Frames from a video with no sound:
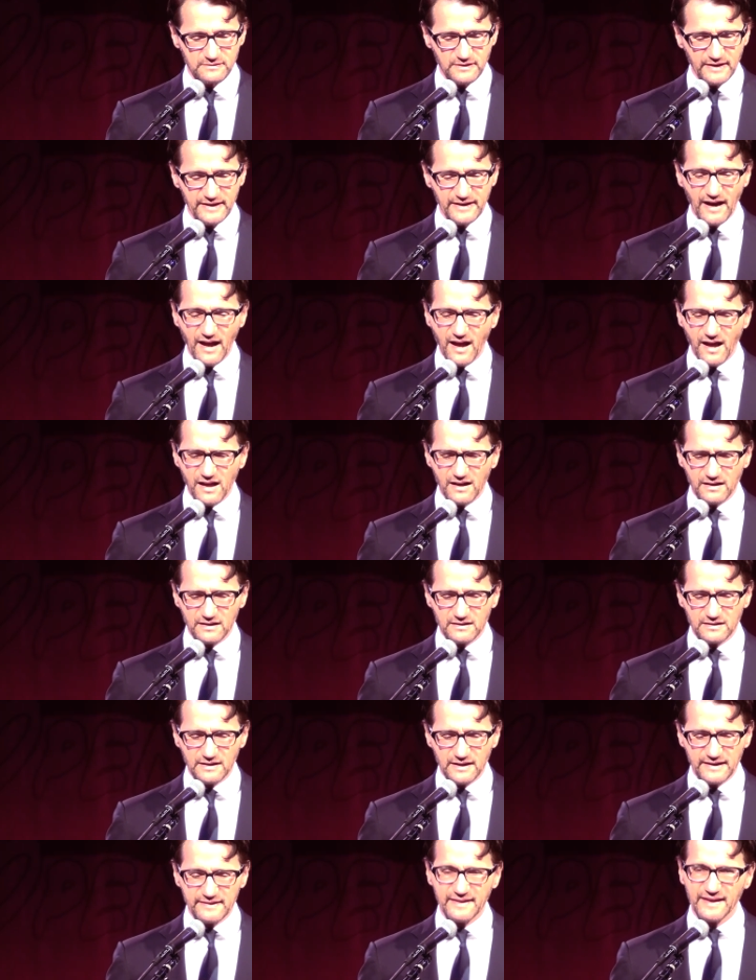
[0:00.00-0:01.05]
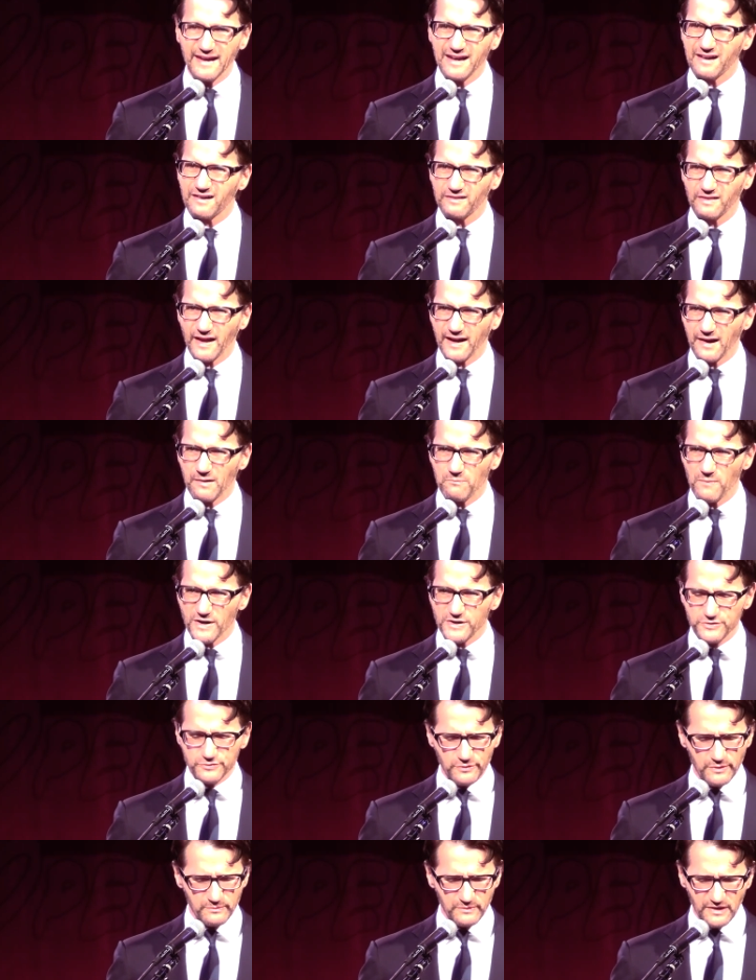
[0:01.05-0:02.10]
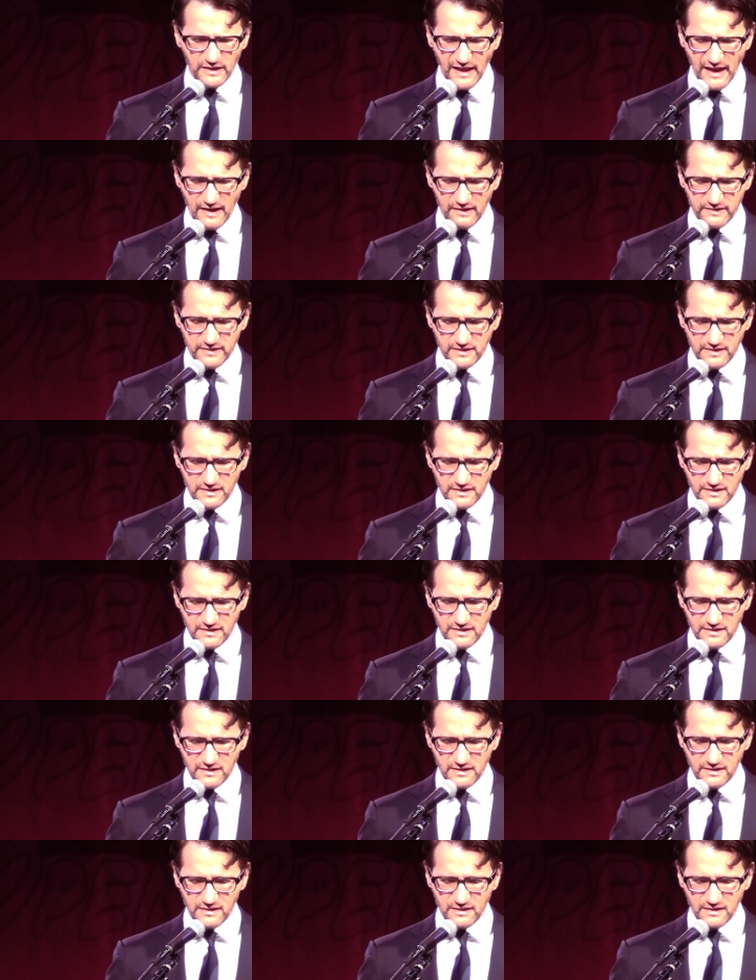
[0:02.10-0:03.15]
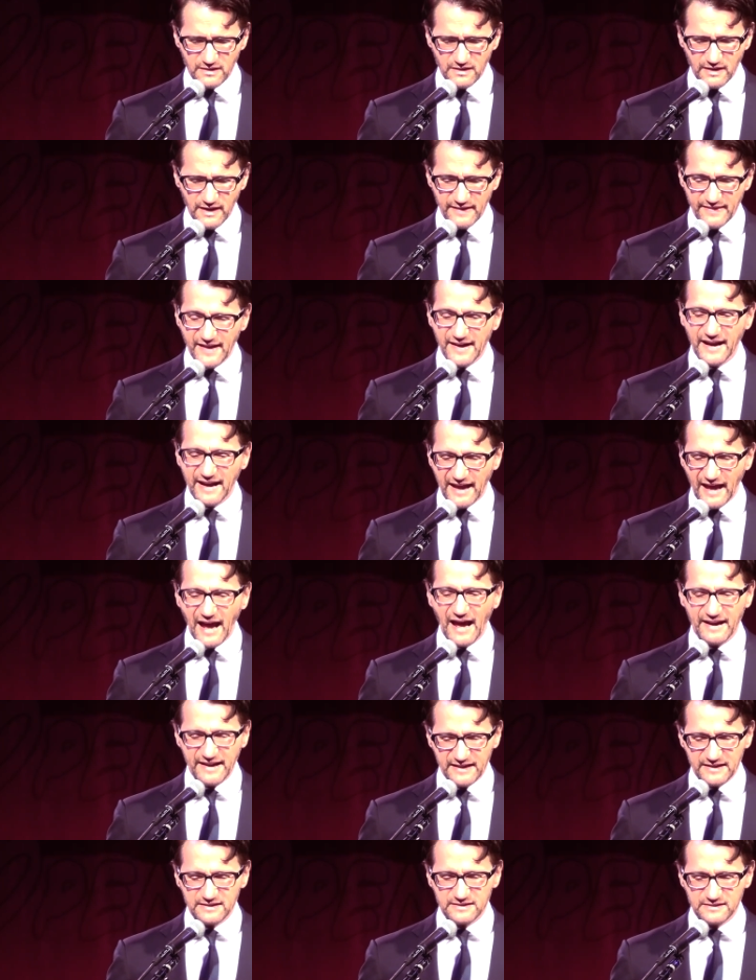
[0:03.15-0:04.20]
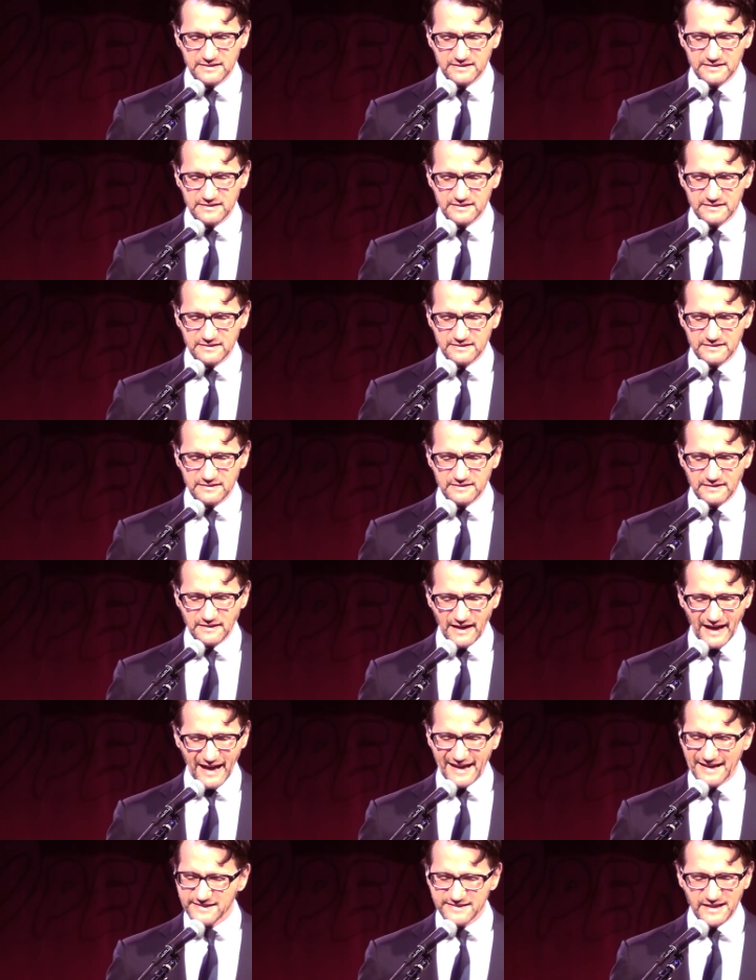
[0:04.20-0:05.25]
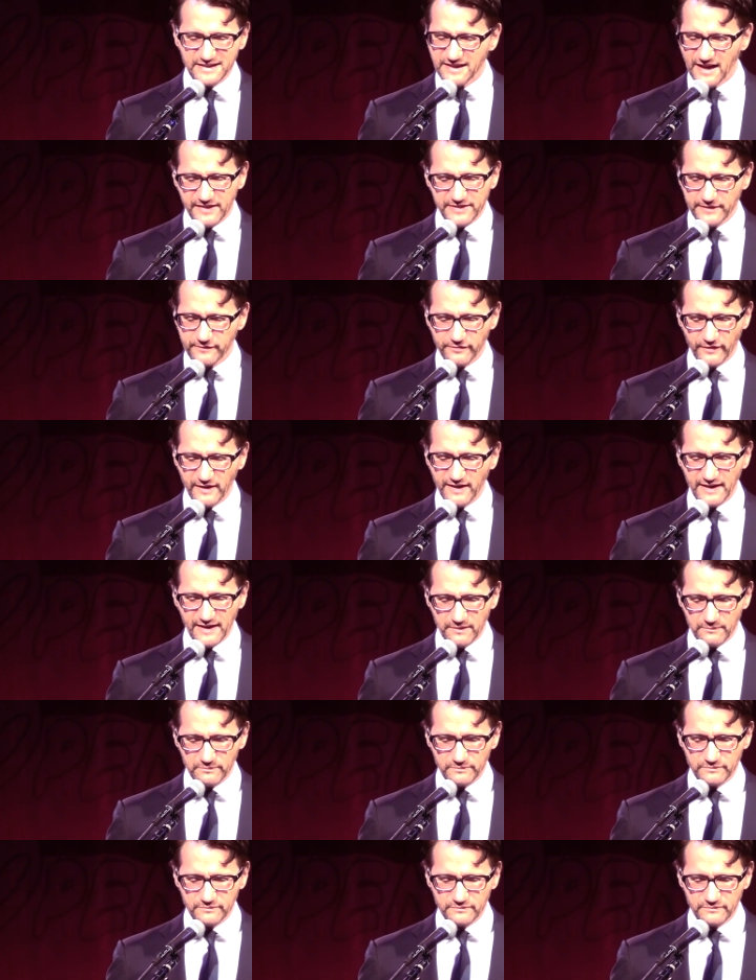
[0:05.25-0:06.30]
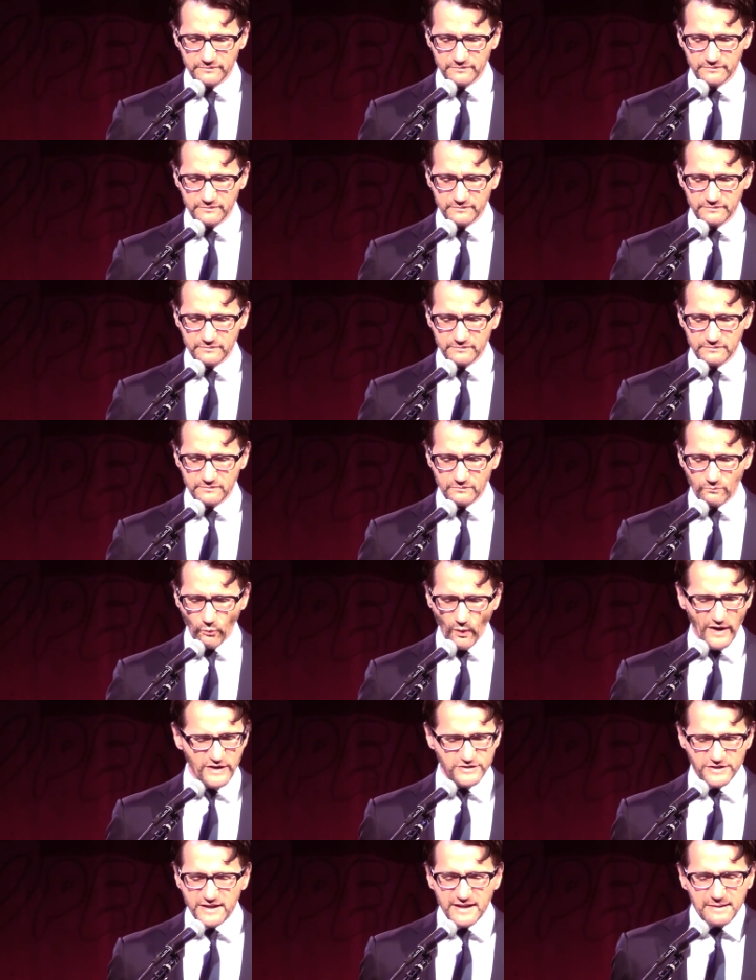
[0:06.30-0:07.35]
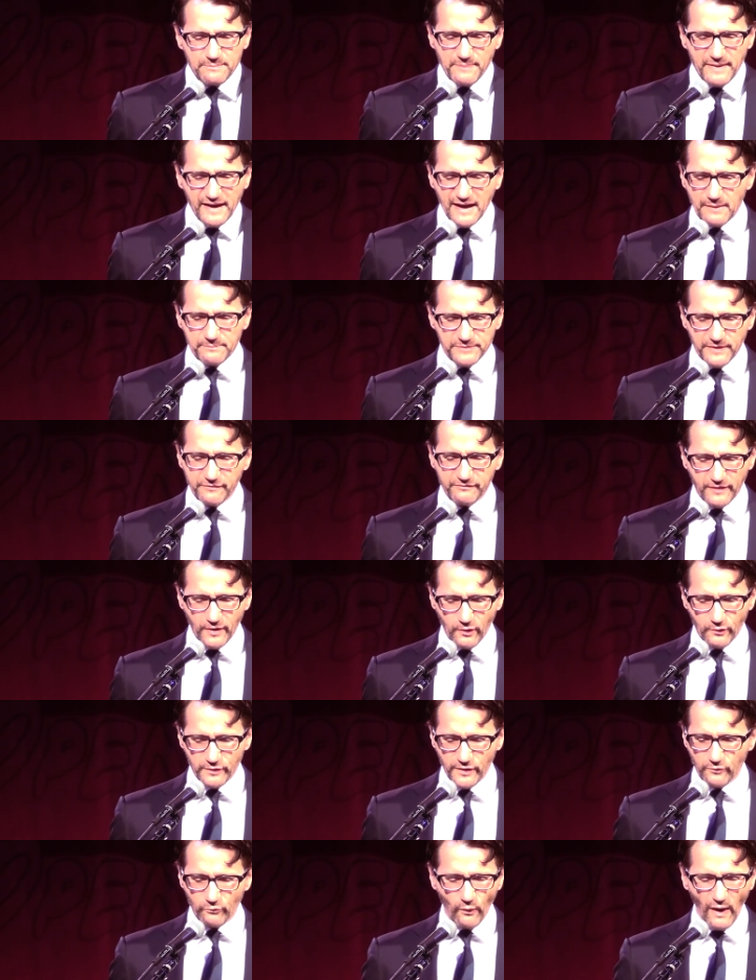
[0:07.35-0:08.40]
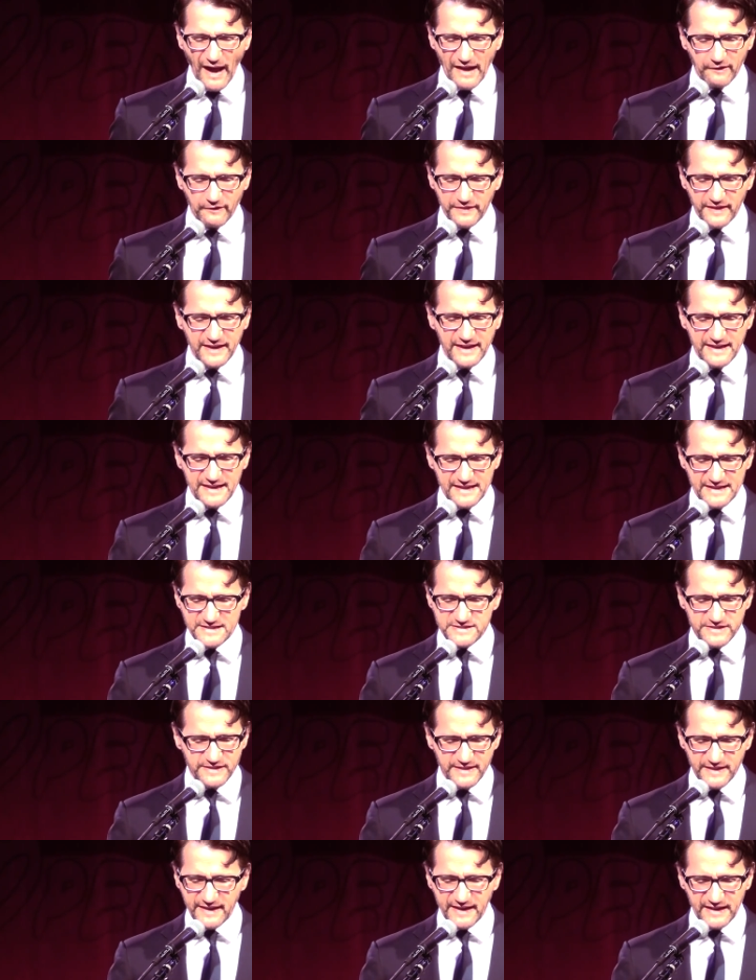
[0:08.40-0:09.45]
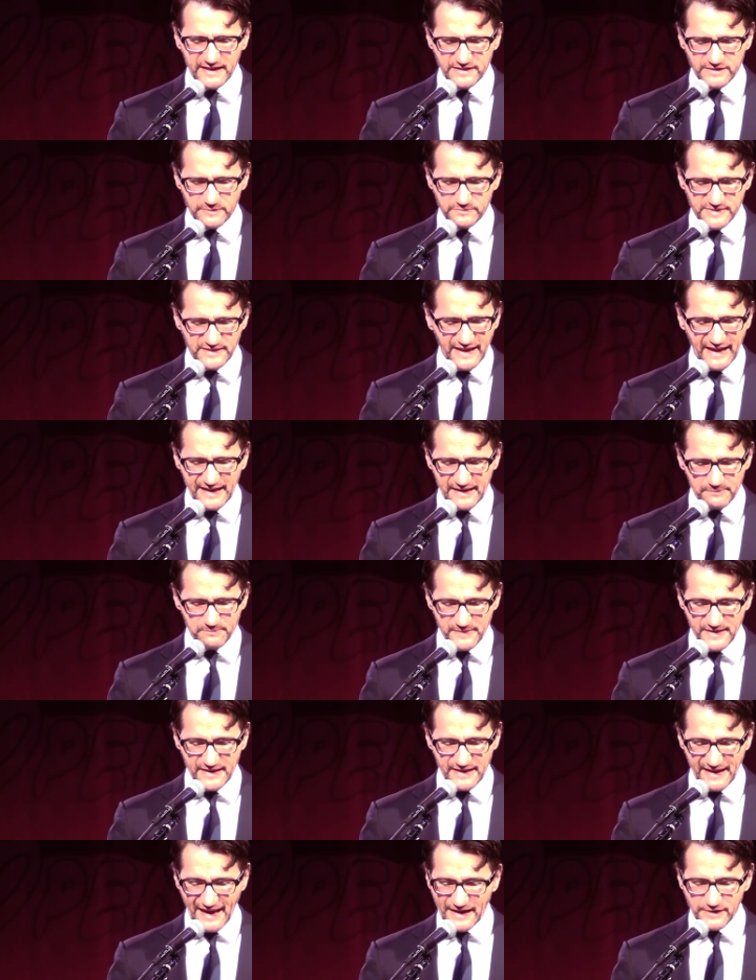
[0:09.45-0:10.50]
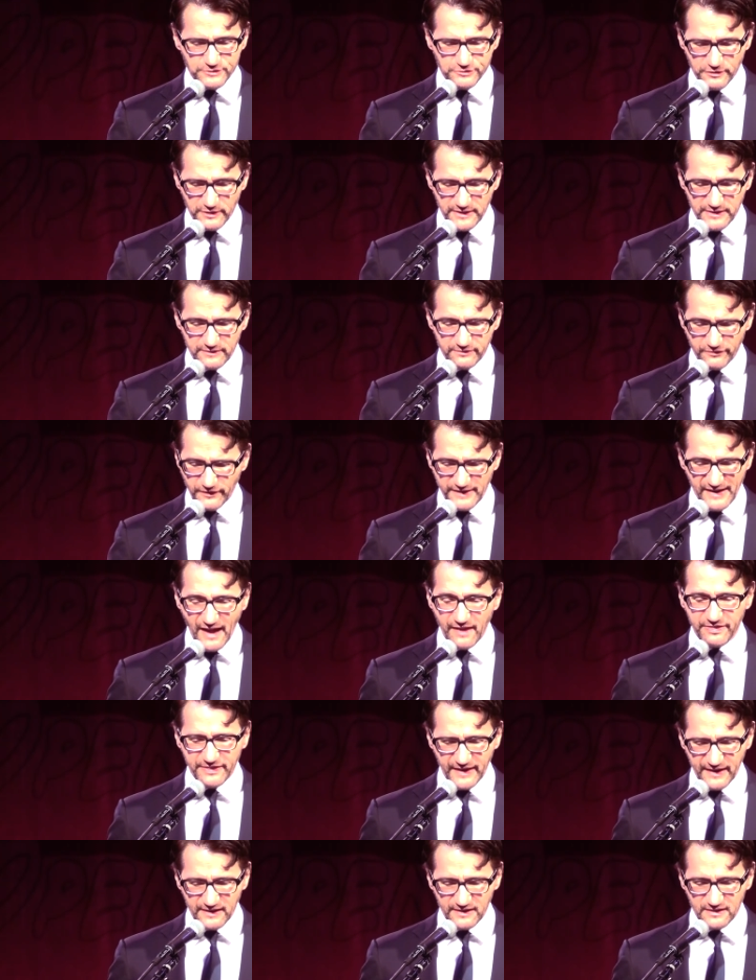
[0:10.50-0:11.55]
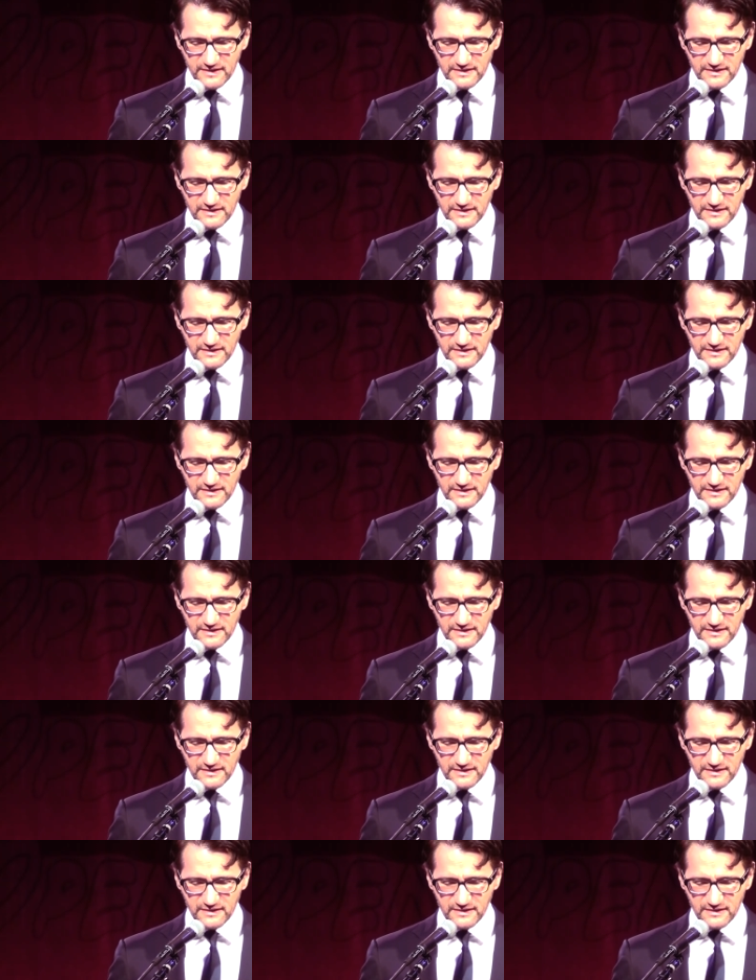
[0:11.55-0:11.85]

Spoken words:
It hung in the air like a mushroom cloud. And then I got it. I had done nothing for him. Why should he pick up the phone and rattle the keys to the kingdom to gain me entry for nothing?